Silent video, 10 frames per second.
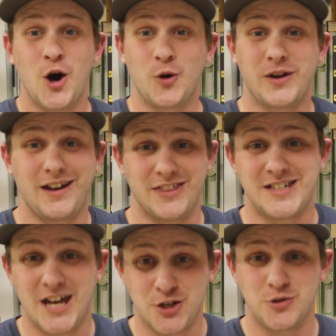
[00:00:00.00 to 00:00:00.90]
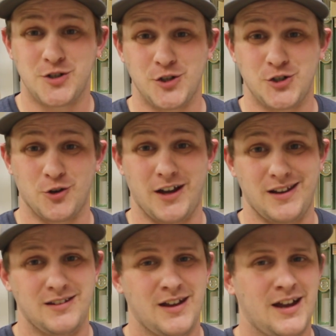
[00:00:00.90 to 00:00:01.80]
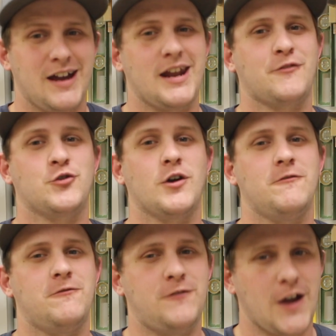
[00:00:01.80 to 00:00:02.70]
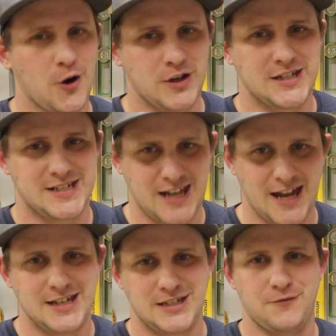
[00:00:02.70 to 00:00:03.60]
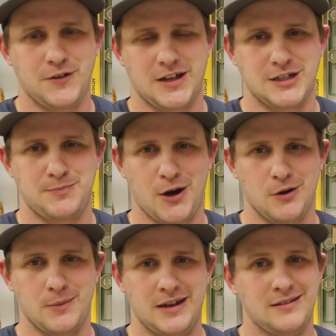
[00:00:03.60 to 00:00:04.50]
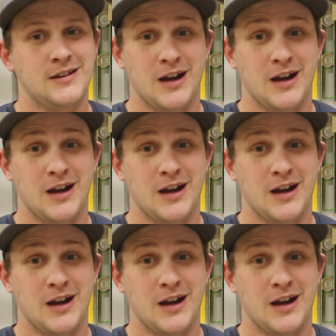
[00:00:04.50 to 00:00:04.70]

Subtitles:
Okay, the test results are in, and after a very scientific experiment,